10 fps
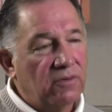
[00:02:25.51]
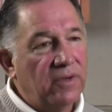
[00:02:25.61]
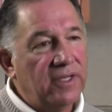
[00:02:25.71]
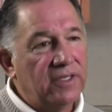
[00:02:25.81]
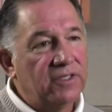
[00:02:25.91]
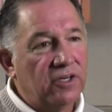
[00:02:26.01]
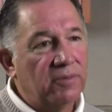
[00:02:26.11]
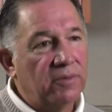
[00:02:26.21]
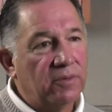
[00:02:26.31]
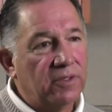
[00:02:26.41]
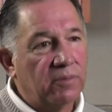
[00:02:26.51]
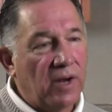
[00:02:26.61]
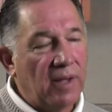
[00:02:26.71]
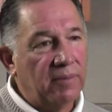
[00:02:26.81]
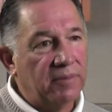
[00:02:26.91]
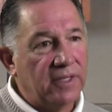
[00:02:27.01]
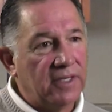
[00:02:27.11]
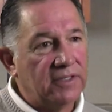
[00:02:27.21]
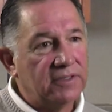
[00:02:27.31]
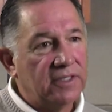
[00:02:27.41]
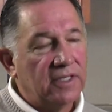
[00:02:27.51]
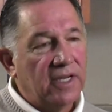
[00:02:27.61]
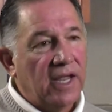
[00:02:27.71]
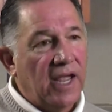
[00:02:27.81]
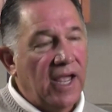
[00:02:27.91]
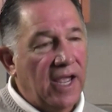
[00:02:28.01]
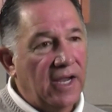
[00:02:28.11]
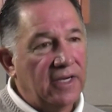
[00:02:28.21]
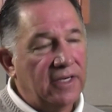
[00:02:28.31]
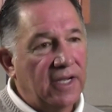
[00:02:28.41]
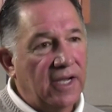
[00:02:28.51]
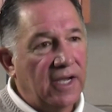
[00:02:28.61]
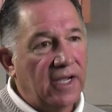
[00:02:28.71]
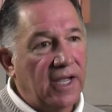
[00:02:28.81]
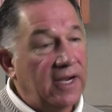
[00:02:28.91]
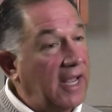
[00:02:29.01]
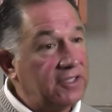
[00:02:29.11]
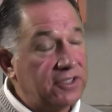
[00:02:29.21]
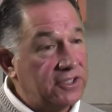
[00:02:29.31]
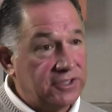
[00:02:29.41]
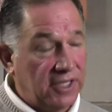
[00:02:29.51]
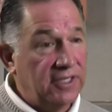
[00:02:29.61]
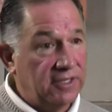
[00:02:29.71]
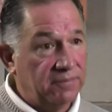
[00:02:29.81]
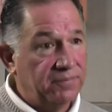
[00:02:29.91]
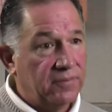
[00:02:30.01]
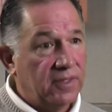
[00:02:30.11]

we can determine what the problem is and, uh, and actually send them